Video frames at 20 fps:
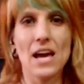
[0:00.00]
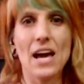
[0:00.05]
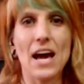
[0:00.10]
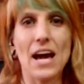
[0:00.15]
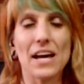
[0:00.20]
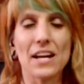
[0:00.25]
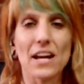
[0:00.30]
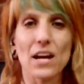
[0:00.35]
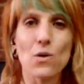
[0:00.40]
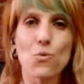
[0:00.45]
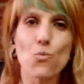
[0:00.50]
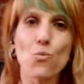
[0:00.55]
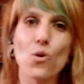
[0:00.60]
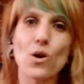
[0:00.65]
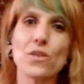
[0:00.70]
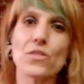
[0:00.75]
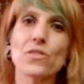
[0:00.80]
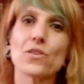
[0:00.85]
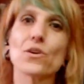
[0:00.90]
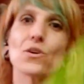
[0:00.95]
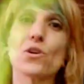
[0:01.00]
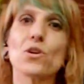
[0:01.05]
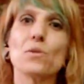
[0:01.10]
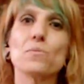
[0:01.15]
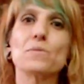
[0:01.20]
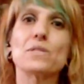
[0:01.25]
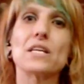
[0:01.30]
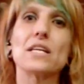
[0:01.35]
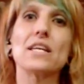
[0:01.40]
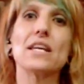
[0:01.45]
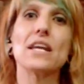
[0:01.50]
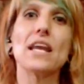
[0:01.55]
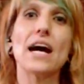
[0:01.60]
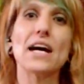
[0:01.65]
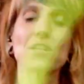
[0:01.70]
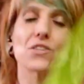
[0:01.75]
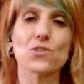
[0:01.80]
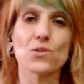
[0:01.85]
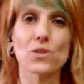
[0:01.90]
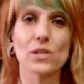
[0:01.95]
And I want the hoop to
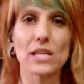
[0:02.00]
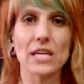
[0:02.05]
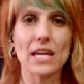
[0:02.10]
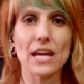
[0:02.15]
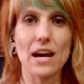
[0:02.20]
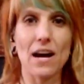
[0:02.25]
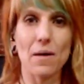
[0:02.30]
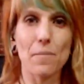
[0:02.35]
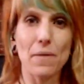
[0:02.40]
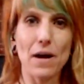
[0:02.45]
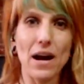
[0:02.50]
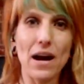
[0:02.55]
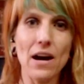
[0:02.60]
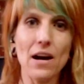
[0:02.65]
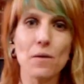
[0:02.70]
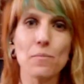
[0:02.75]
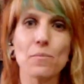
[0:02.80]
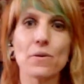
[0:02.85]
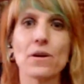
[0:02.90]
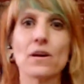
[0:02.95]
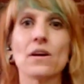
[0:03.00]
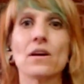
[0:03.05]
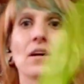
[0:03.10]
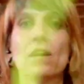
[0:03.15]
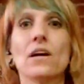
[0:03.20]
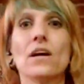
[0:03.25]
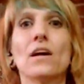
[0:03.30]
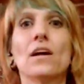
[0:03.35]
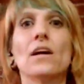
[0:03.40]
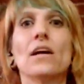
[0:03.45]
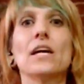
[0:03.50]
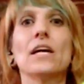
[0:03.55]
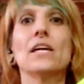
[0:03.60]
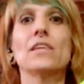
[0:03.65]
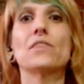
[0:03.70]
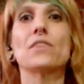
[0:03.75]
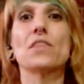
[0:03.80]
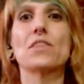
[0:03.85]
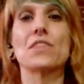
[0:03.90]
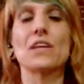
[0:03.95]
naturally come up,
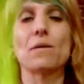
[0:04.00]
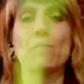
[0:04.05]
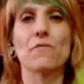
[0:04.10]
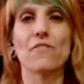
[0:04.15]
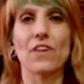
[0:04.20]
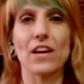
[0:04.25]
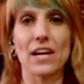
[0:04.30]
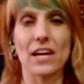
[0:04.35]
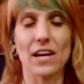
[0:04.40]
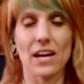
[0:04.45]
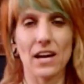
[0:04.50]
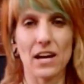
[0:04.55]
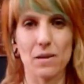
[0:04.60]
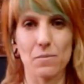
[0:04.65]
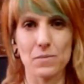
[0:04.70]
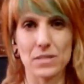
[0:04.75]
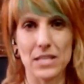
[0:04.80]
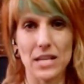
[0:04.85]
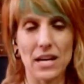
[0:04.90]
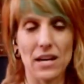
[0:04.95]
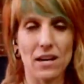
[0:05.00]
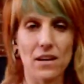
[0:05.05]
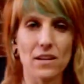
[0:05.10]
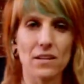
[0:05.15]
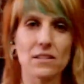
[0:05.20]
hit the thumb V and come down.